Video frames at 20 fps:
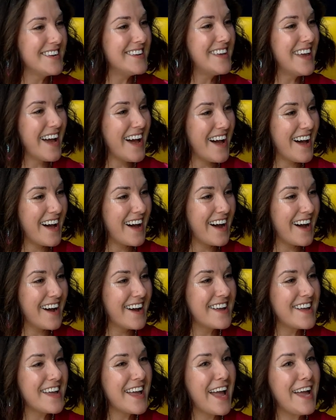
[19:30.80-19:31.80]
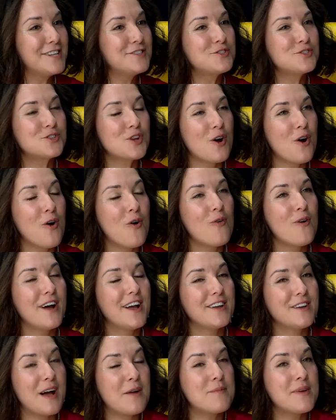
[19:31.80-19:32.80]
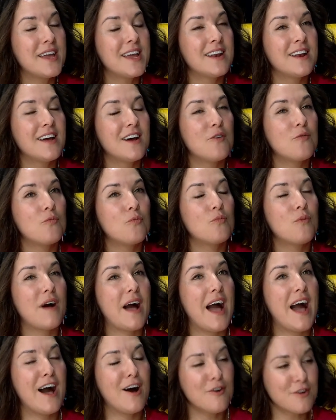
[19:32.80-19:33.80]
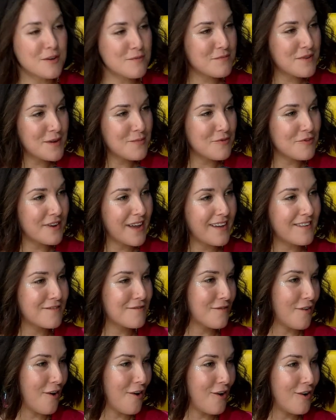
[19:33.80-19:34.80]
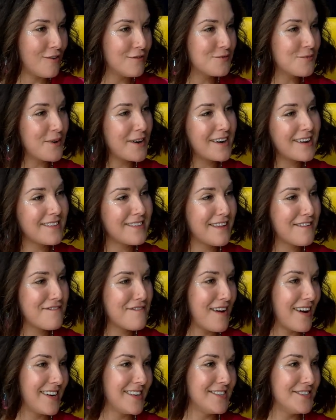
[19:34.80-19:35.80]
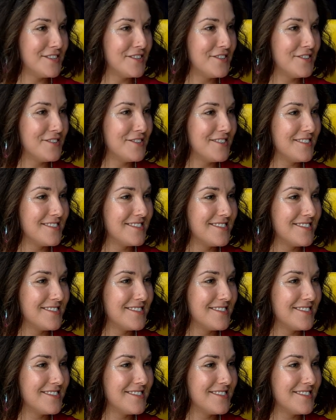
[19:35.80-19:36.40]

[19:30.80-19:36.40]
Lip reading: Yeah. And so, I mean, how can people get involved? Where can they find you?